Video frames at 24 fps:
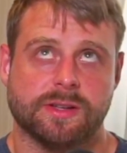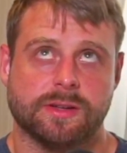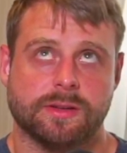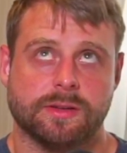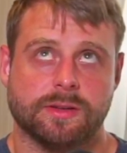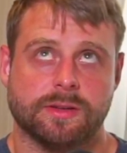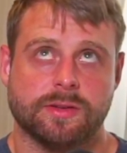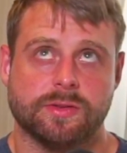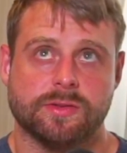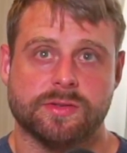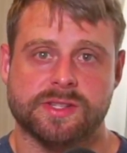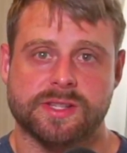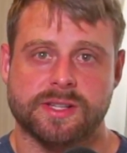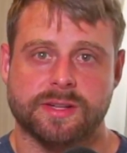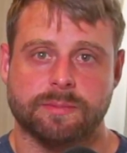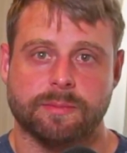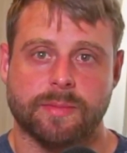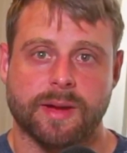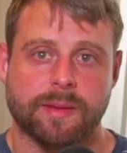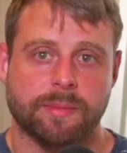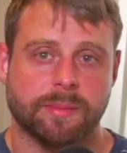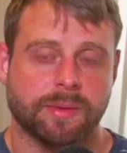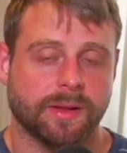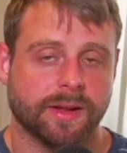using
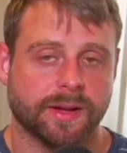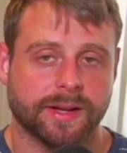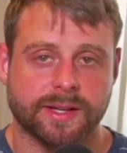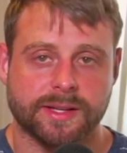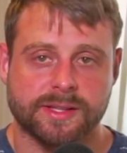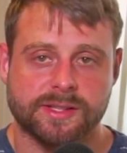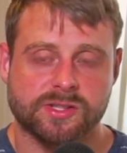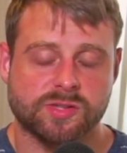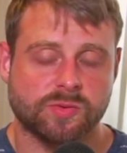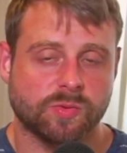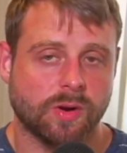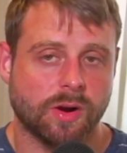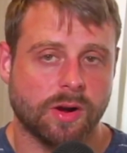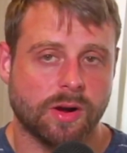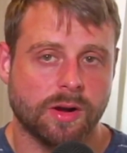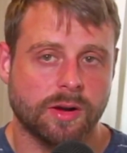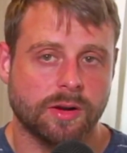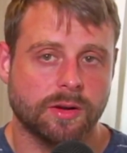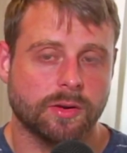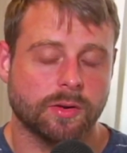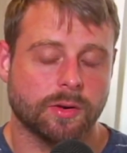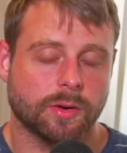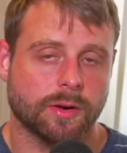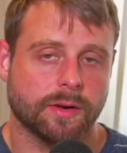my plugins
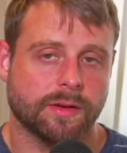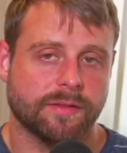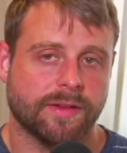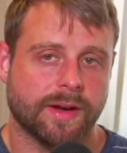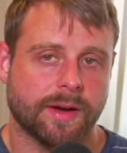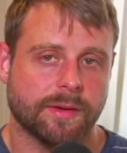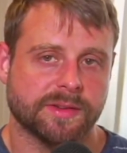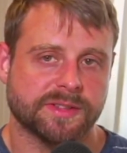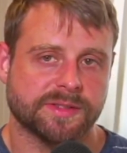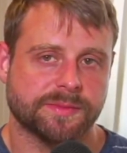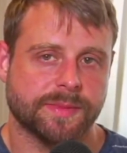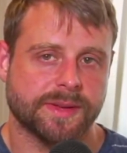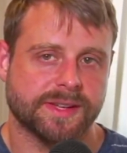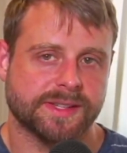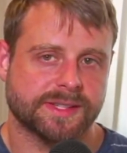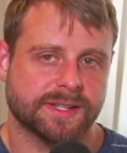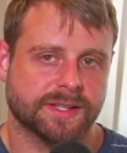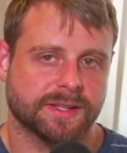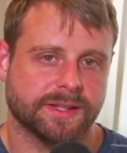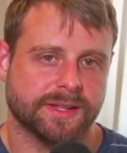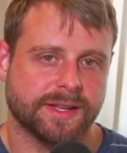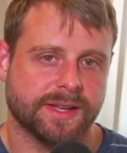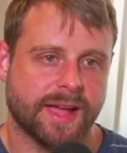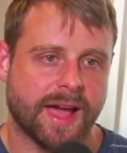wrong, or if I was
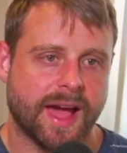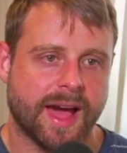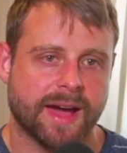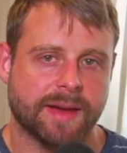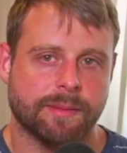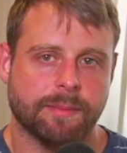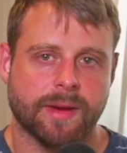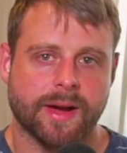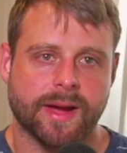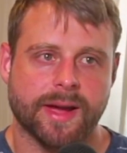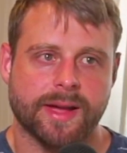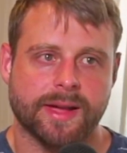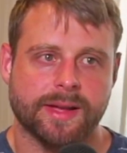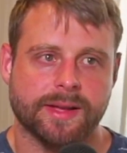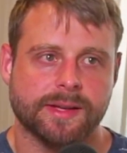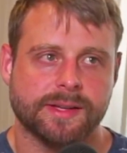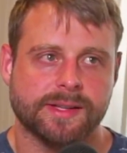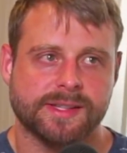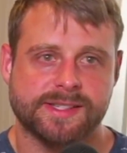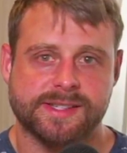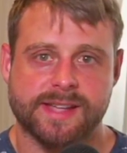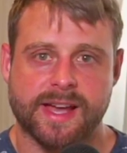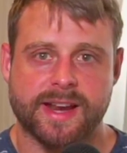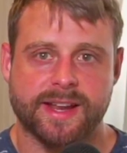basically had my
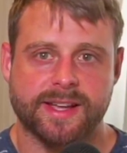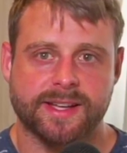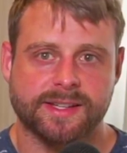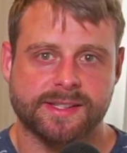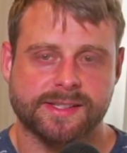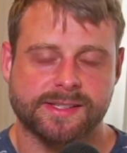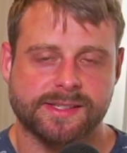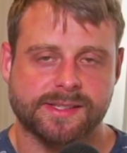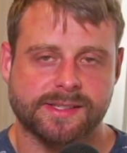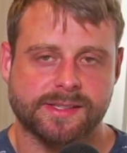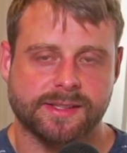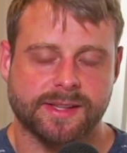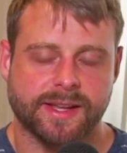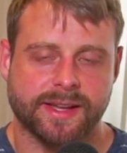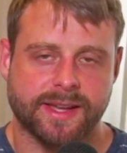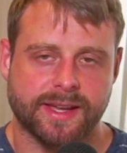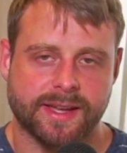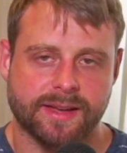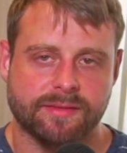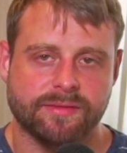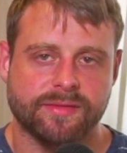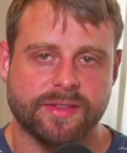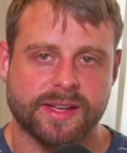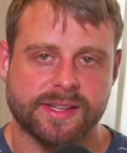settings like
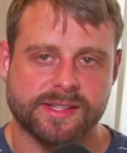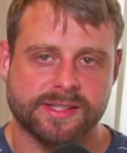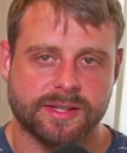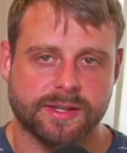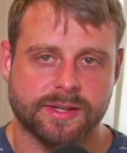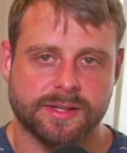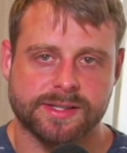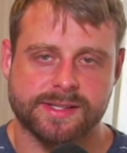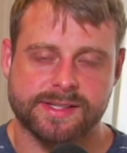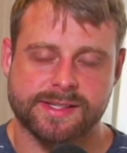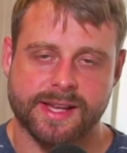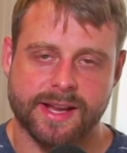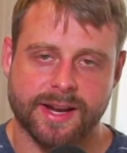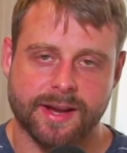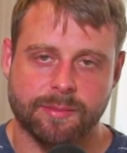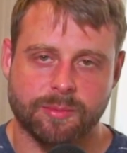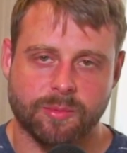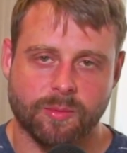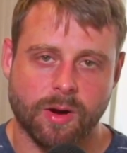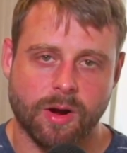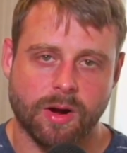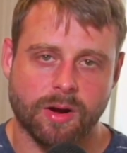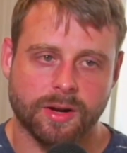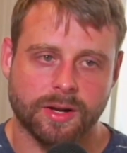in VS Code set up
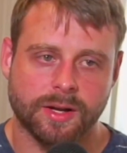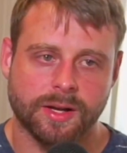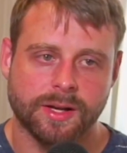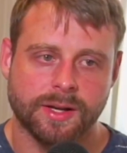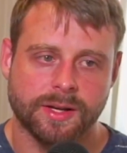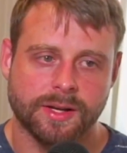wrong.